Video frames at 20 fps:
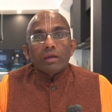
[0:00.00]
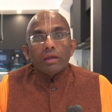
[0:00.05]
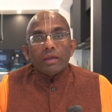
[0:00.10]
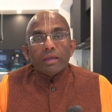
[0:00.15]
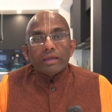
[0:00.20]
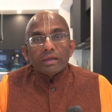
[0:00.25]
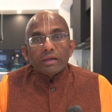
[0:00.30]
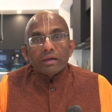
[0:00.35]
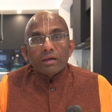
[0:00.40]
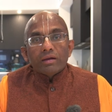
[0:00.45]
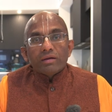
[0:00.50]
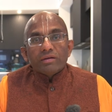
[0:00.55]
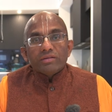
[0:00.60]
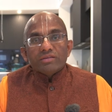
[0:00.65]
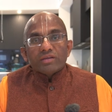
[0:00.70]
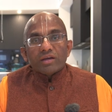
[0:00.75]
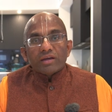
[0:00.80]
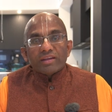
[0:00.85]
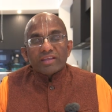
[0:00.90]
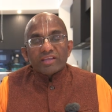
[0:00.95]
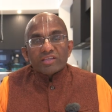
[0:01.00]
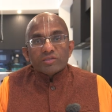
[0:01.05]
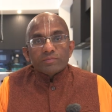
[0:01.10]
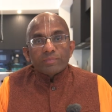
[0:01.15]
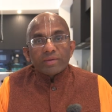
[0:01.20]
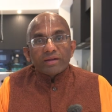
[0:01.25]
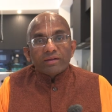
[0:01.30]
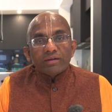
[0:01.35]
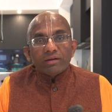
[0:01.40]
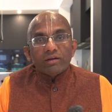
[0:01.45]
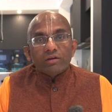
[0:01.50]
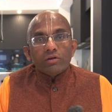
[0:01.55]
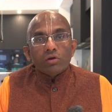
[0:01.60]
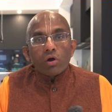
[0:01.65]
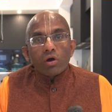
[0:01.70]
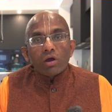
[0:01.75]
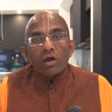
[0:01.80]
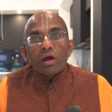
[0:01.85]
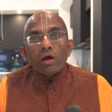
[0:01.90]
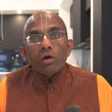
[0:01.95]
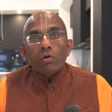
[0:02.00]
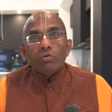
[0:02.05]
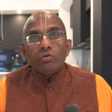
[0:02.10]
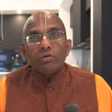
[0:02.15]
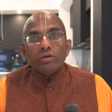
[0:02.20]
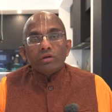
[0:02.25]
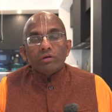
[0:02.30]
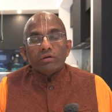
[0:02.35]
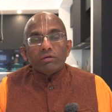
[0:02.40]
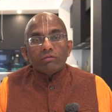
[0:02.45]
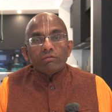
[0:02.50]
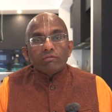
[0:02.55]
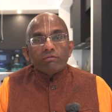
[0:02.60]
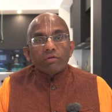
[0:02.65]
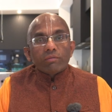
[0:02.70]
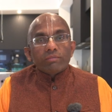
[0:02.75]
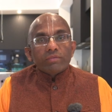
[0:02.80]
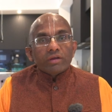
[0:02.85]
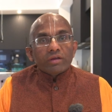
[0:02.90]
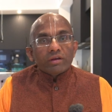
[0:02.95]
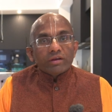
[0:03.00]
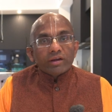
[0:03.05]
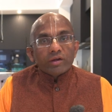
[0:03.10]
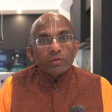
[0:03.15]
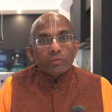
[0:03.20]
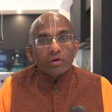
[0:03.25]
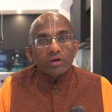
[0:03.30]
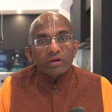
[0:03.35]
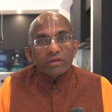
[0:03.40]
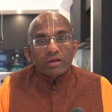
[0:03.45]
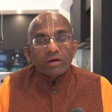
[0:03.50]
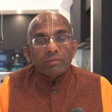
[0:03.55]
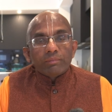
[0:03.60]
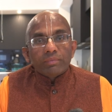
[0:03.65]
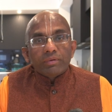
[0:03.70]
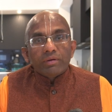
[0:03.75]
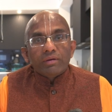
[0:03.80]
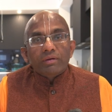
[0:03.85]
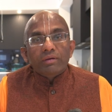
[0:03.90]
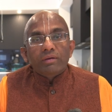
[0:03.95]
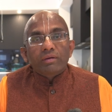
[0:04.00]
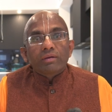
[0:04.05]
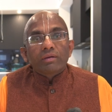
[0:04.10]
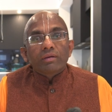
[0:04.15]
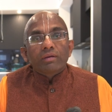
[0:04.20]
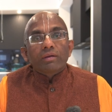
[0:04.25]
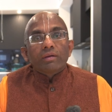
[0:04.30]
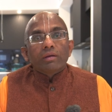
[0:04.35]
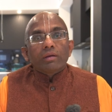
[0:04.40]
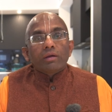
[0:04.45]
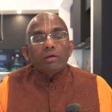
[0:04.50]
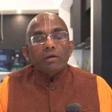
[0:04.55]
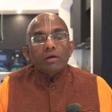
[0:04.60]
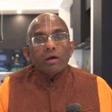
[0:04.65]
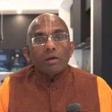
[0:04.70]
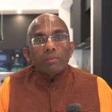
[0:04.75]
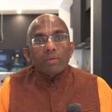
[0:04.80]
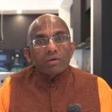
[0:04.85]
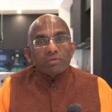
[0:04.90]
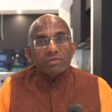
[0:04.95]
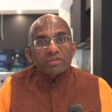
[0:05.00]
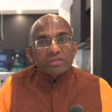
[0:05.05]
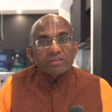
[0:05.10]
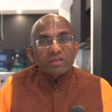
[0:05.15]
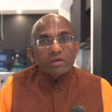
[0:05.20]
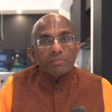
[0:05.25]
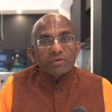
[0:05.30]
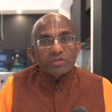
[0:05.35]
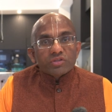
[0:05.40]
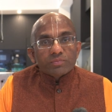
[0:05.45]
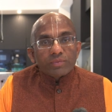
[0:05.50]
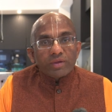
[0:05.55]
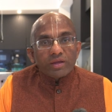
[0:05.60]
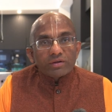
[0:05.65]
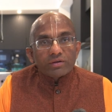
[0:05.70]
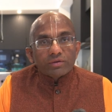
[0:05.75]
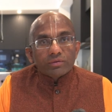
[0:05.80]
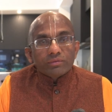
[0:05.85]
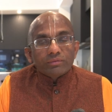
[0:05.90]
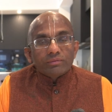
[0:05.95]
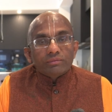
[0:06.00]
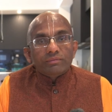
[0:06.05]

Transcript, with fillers: England's unexpected knockout from the Cricket World Cup. A Bhagavad Gita perspective.